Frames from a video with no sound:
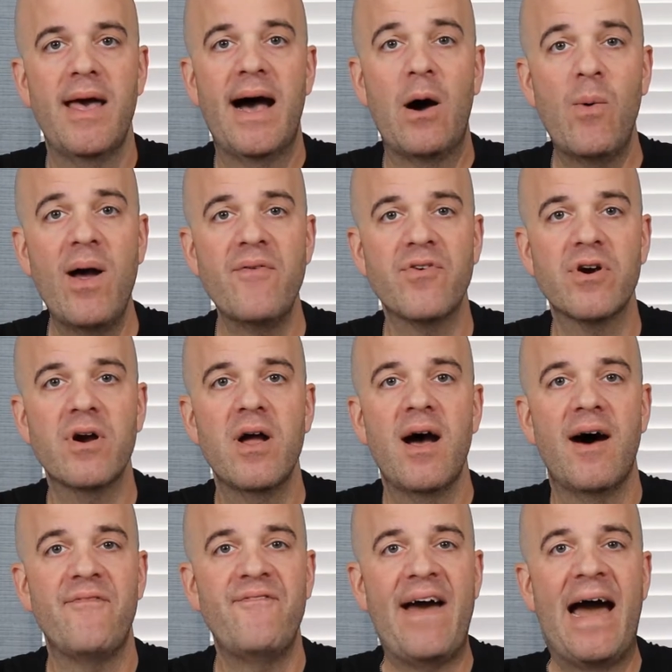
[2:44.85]
However,
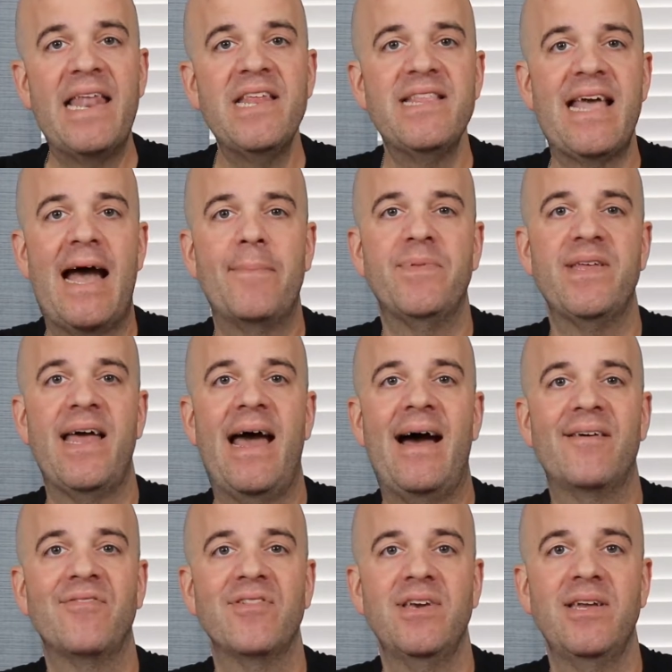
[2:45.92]
a fat-adapted
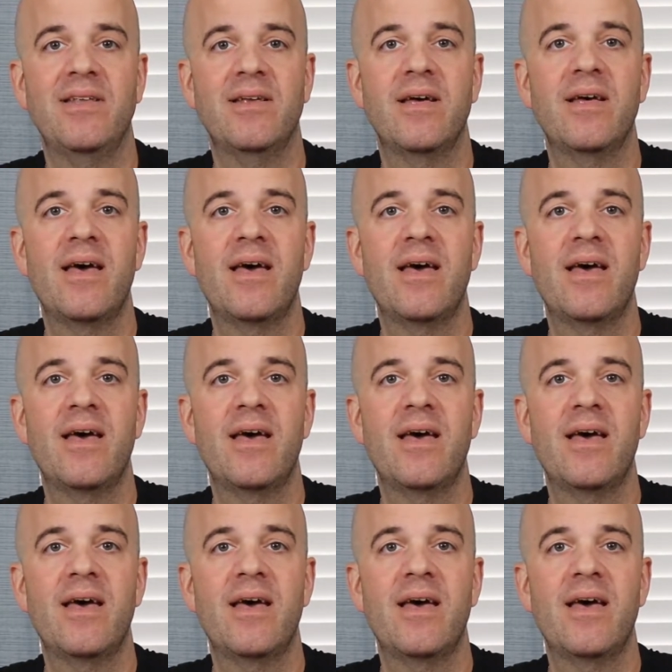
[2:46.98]
athlete